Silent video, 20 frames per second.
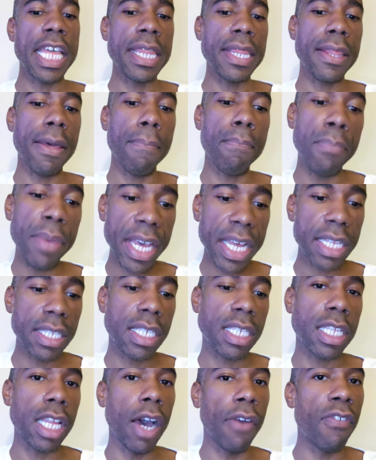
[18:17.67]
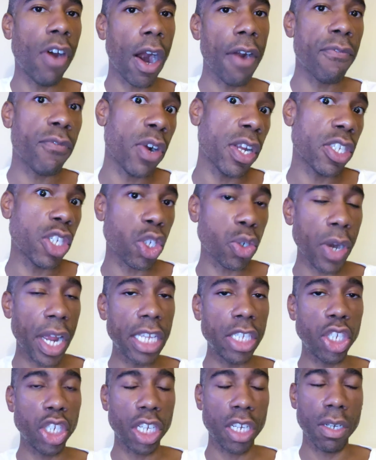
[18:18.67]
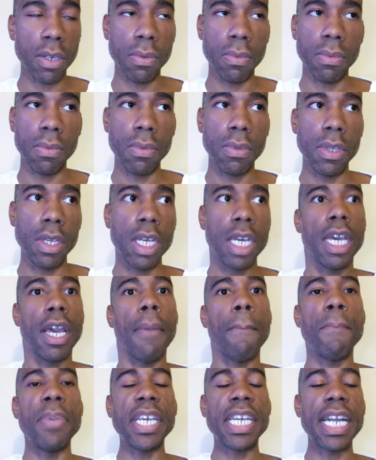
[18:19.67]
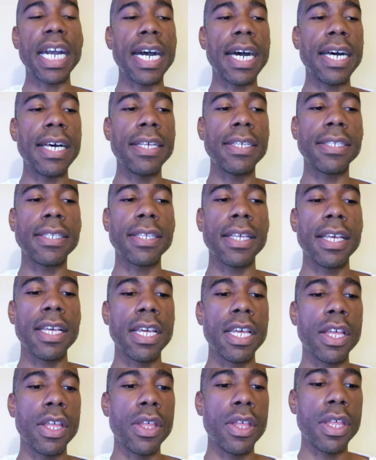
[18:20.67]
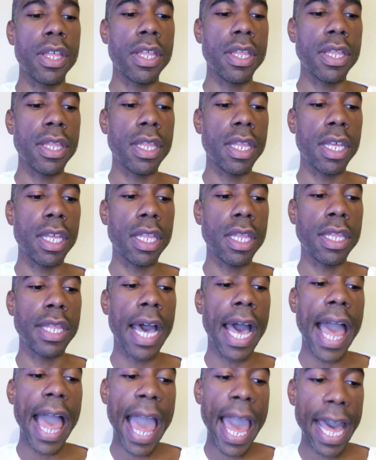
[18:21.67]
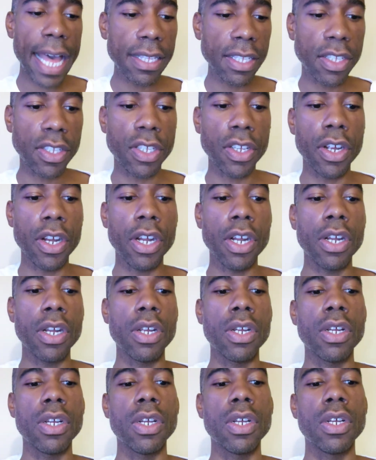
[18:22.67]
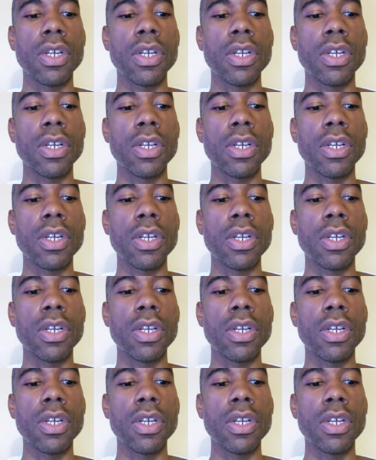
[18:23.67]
in the midst of our frustration, because the answer,